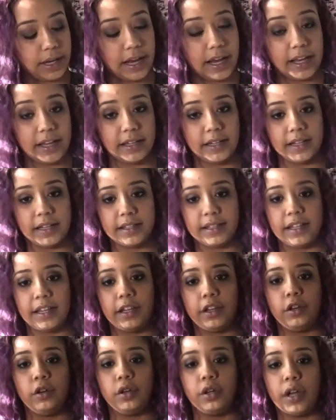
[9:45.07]
And it's
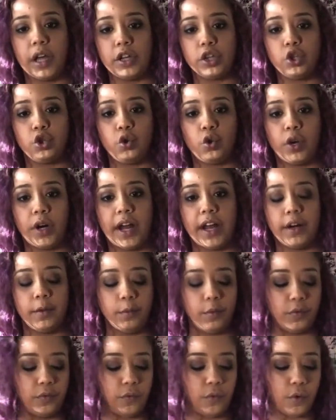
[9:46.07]
like you're not sure how to
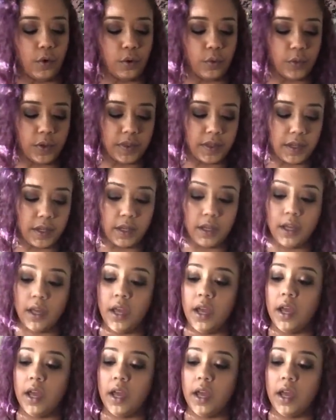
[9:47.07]
move forward with it.